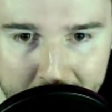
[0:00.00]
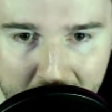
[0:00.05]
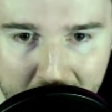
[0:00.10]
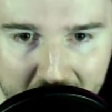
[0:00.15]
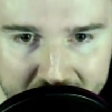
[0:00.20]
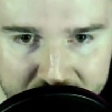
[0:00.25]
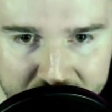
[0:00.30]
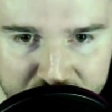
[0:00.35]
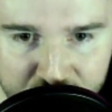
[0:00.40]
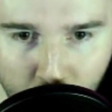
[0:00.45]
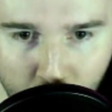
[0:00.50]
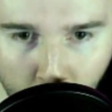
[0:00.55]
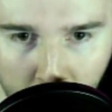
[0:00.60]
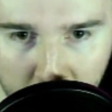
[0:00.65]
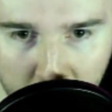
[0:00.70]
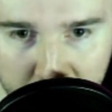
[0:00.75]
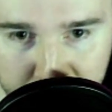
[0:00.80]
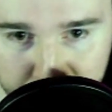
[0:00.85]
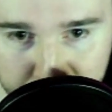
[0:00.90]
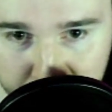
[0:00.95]

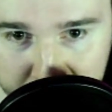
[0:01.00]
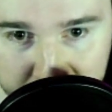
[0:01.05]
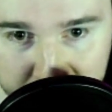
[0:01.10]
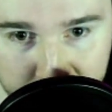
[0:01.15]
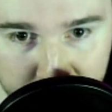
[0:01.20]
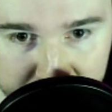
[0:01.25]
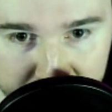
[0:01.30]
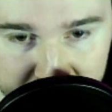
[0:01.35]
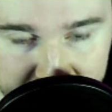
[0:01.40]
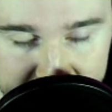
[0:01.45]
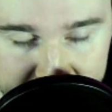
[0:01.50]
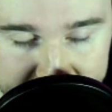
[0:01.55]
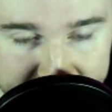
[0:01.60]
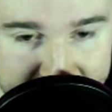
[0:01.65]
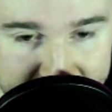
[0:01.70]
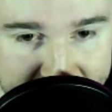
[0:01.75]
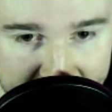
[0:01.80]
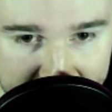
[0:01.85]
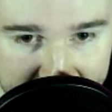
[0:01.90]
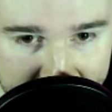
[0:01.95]
-400, which is
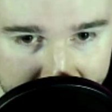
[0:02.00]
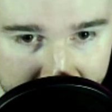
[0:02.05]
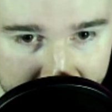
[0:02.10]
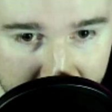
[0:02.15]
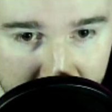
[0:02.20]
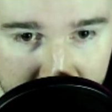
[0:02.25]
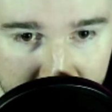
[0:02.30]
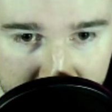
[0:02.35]
insane,